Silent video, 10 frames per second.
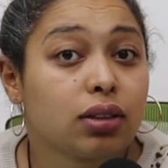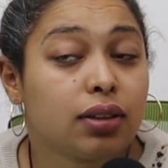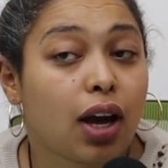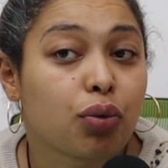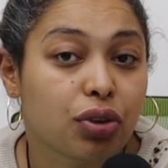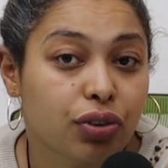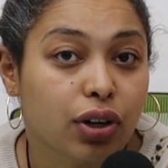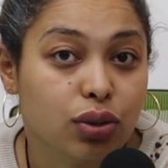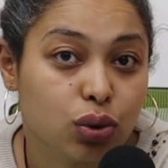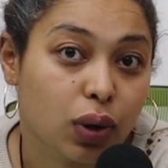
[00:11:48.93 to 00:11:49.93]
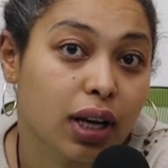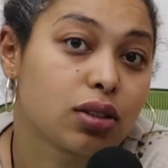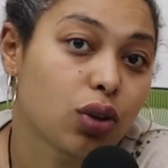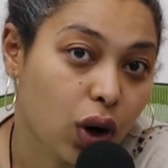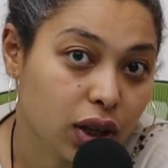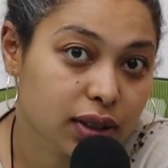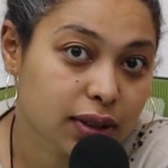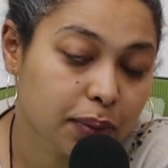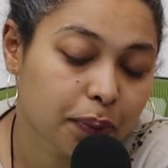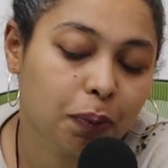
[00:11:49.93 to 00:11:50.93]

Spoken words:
now referred to as locks.